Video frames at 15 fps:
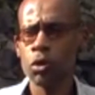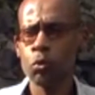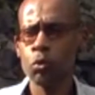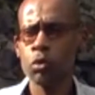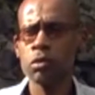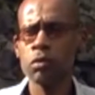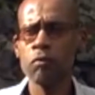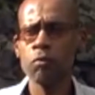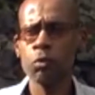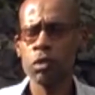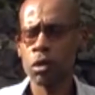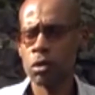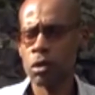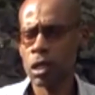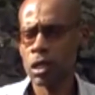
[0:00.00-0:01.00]
was a
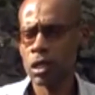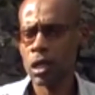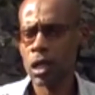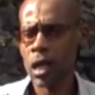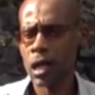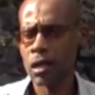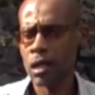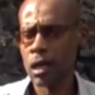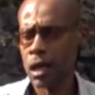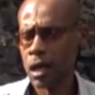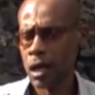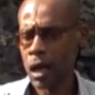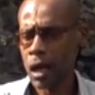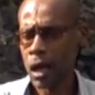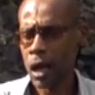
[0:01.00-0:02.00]
colony that had
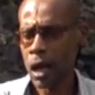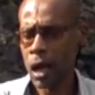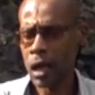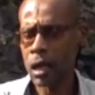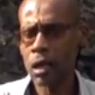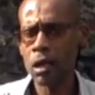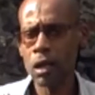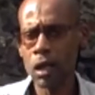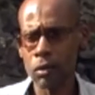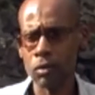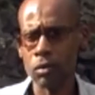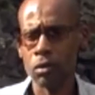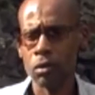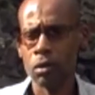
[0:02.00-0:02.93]
a lot